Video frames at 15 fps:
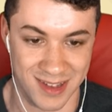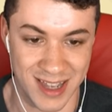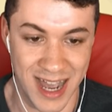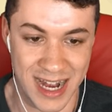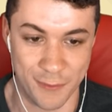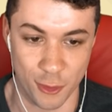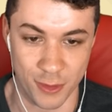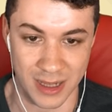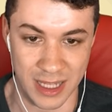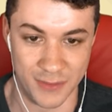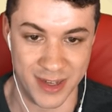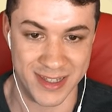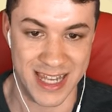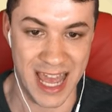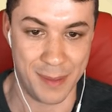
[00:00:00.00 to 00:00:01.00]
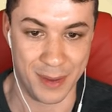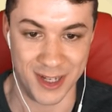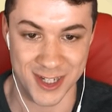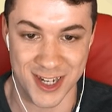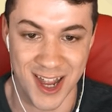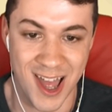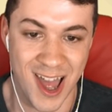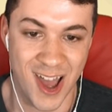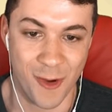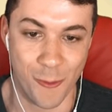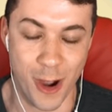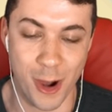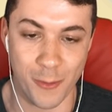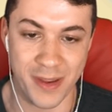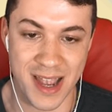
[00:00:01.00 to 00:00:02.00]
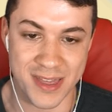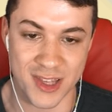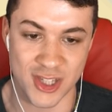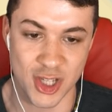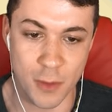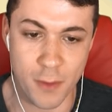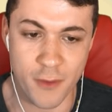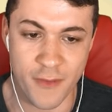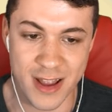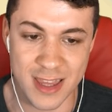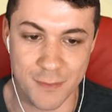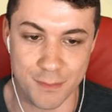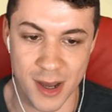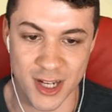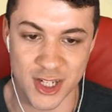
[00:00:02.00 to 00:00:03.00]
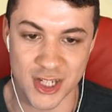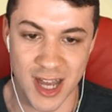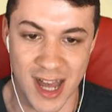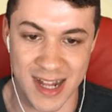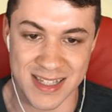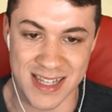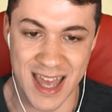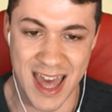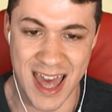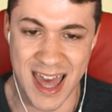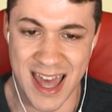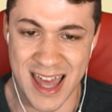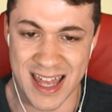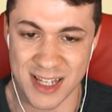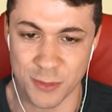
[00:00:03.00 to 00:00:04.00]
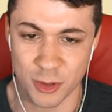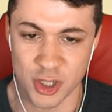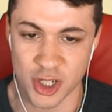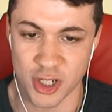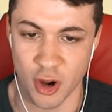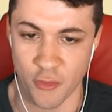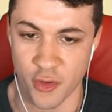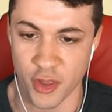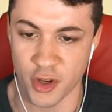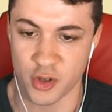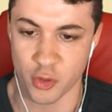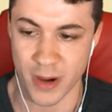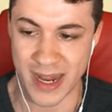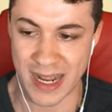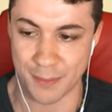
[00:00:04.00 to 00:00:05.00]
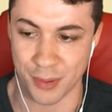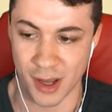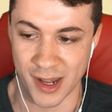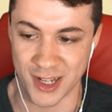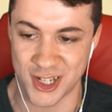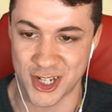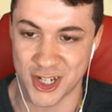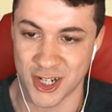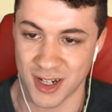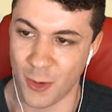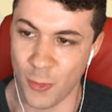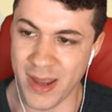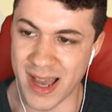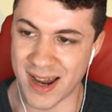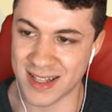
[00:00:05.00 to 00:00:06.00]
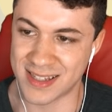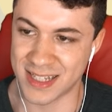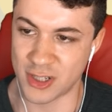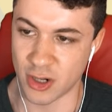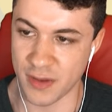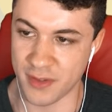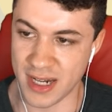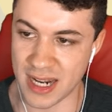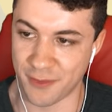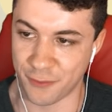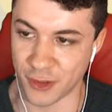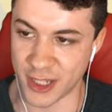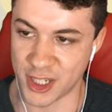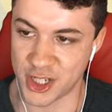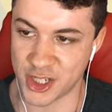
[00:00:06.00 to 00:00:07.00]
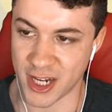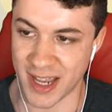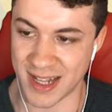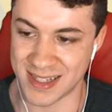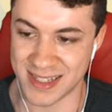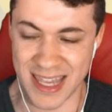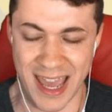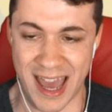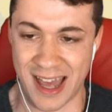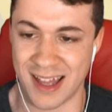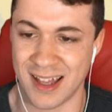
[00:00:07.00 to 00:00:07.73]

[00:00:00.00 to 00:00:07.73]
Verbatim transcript: Kind of irrelevant damage. Well, we got the super effective mud shots, and we'll just go for the draining punch. We honestly don't even need a flinch chance. Yeah,